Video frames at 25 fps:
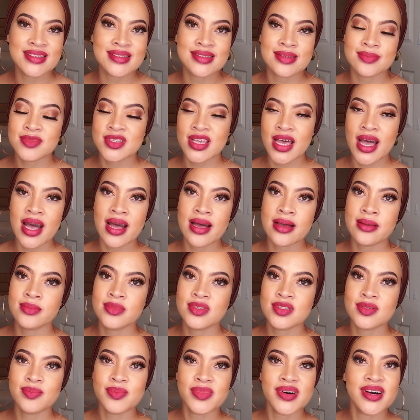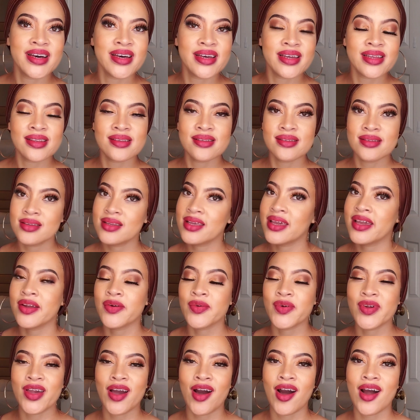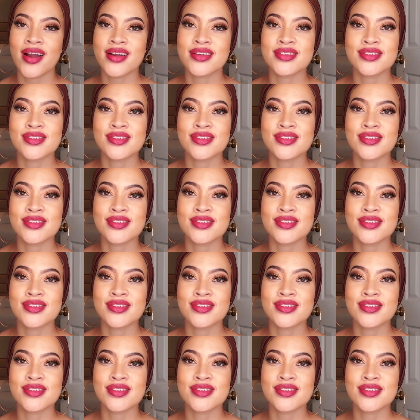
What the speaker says: sometimes, but here we are.